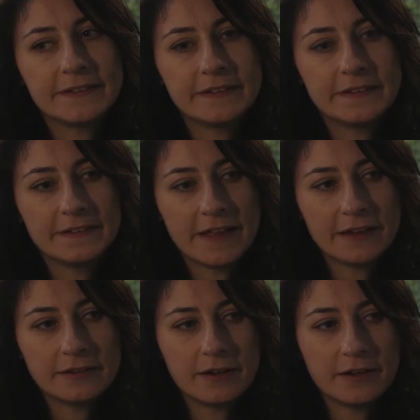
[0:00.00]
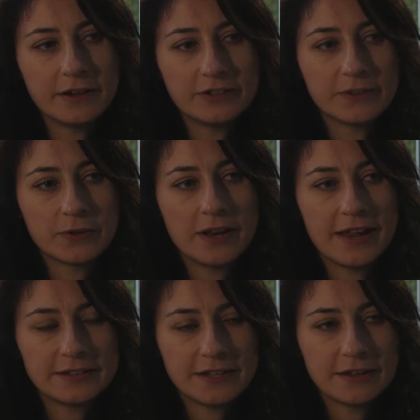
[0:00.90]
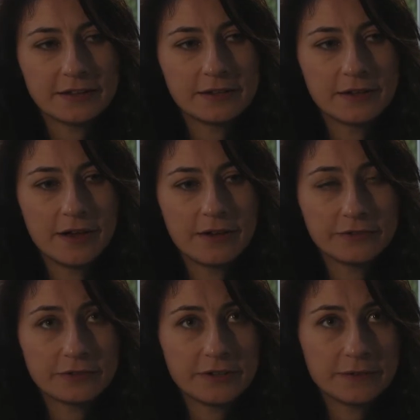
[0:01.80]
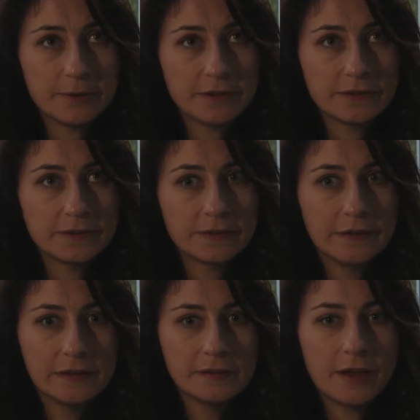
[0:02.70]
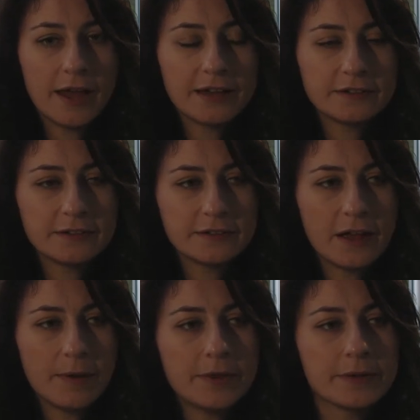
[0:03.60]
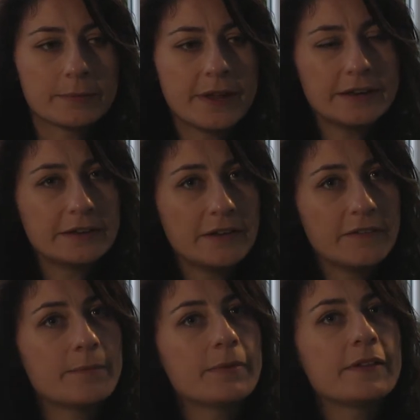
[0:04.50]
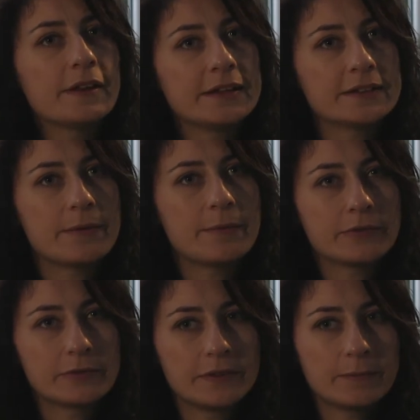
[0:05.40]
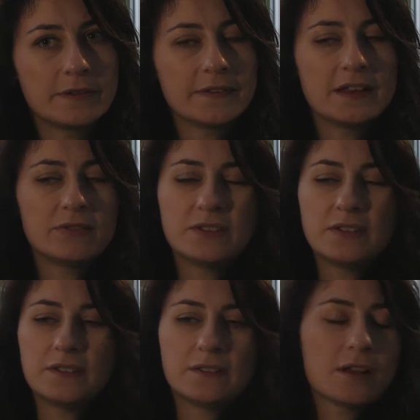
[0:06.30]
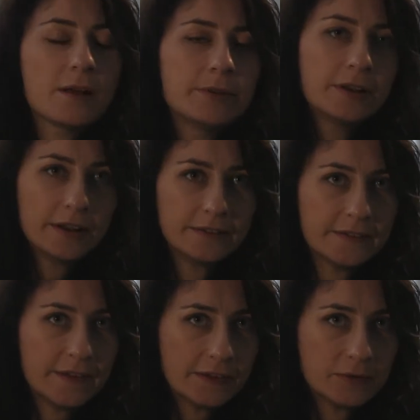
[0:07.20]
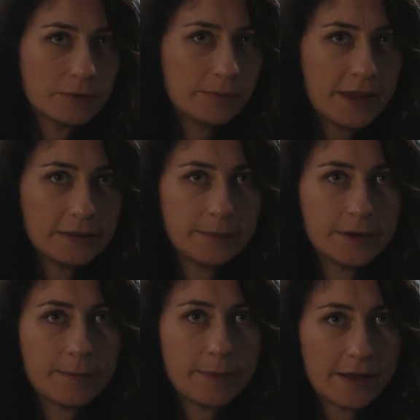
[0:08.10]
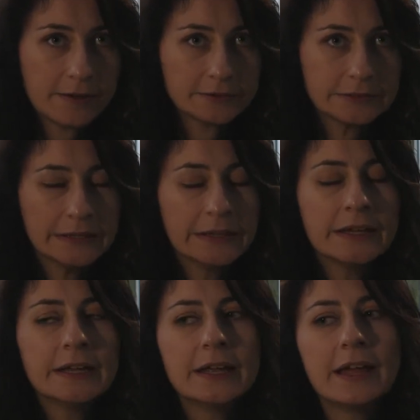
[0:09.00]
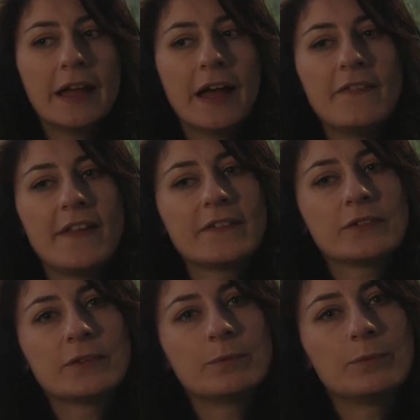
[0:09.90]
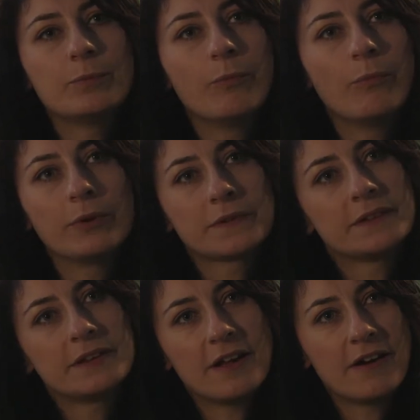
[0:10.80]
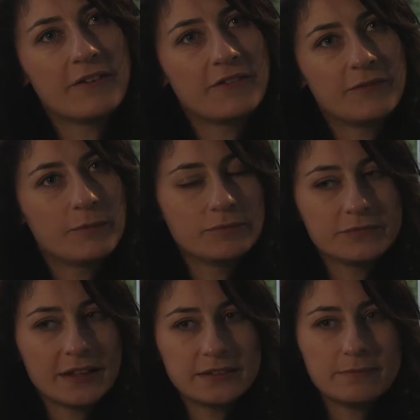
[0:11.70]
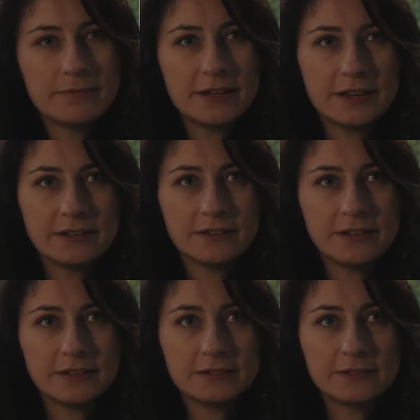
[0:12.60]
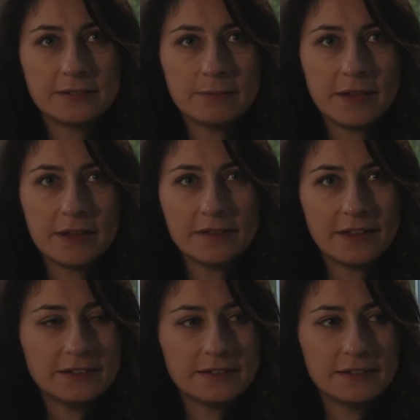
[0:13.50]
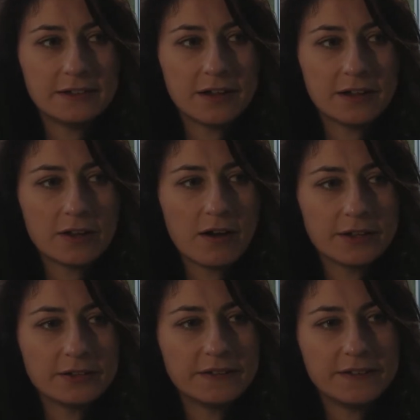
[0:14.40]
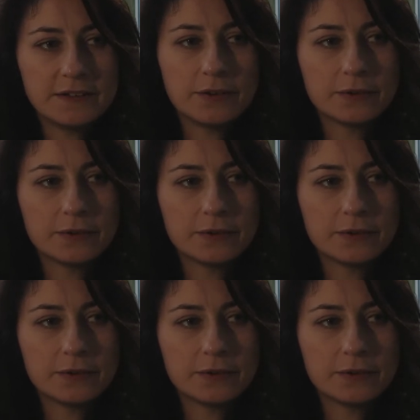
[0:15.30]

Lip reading: Since then, I just got a letter after Christmas. I put the complaint in November, the letter came after Christmas, and it was just a couple of lines saying your complaint has been upheld. And that just wasn't enough. That didn't mean anything to me. I couldn't see any